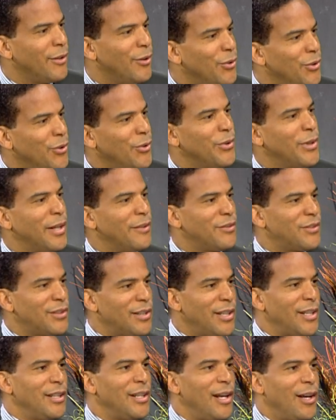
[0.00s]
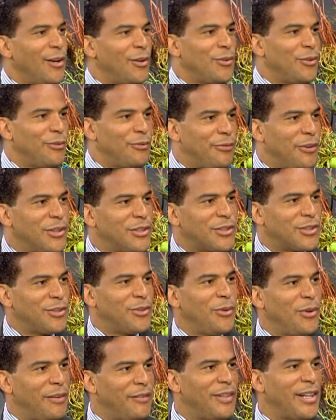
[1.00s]
know you, and I've seen how you function.
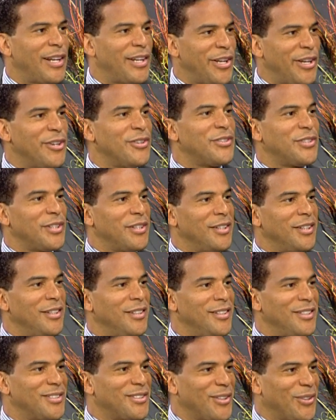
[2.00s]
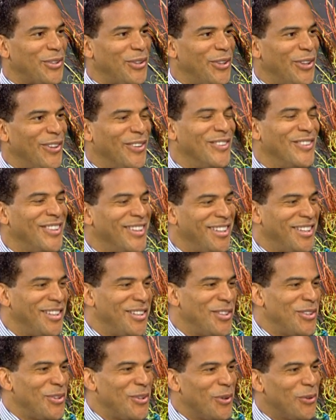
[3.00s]
You have a lot of energy, so you
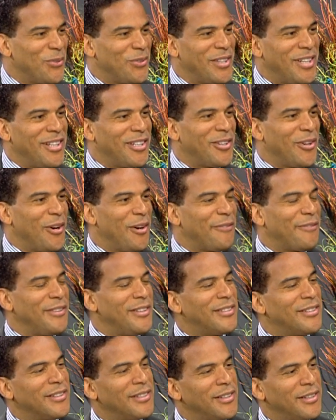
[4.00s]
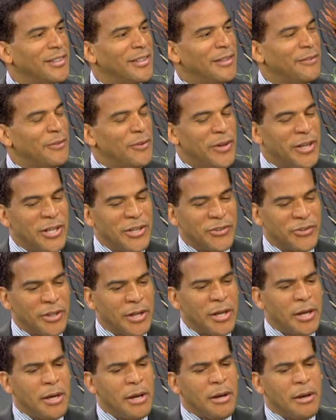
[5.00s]
don't need coffee to give you
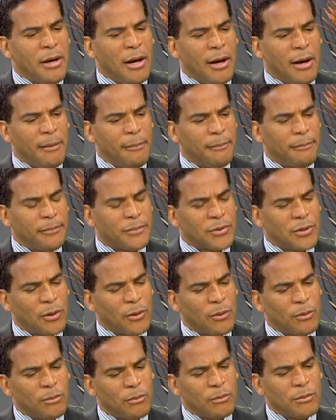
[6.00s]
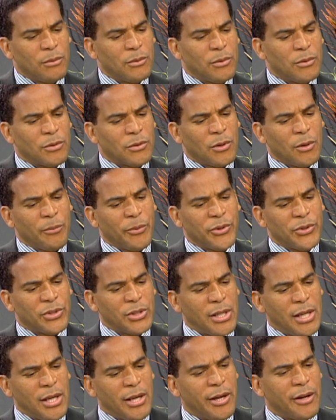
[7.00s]
energy. So we're
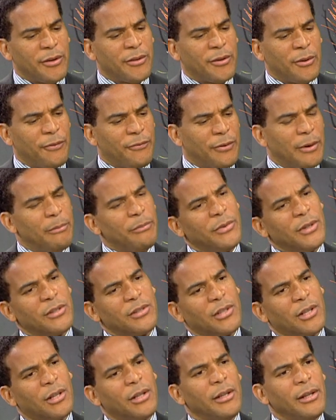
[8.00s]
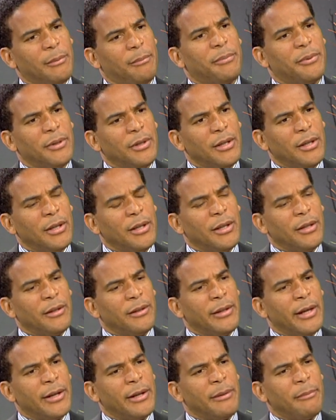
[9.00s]
seeing here, though, from this clip,
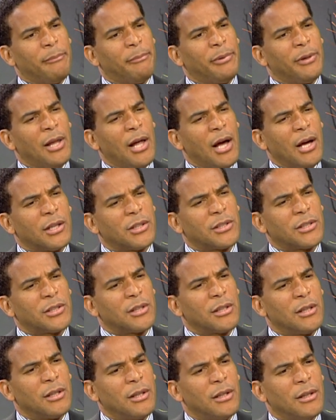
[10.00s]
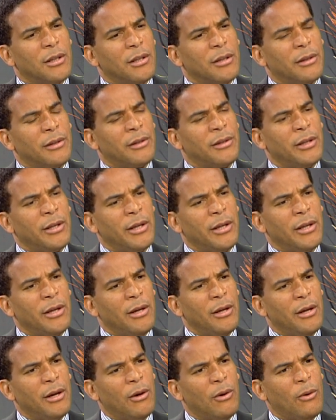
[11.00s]
that it blocks
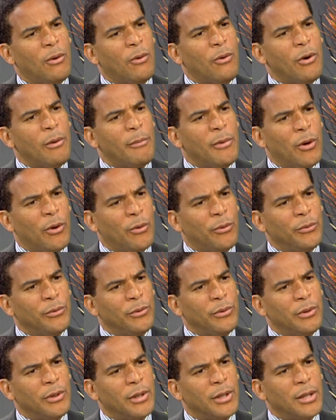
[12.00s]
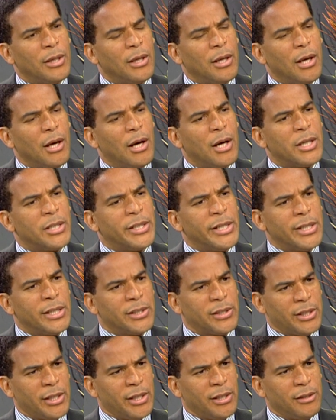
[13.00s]
the hormone
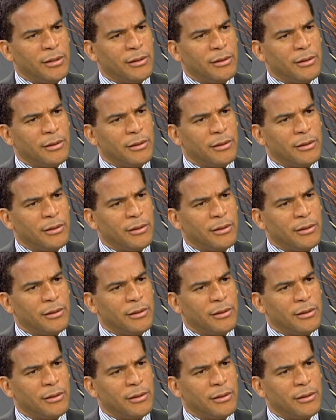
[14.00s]
adenosine.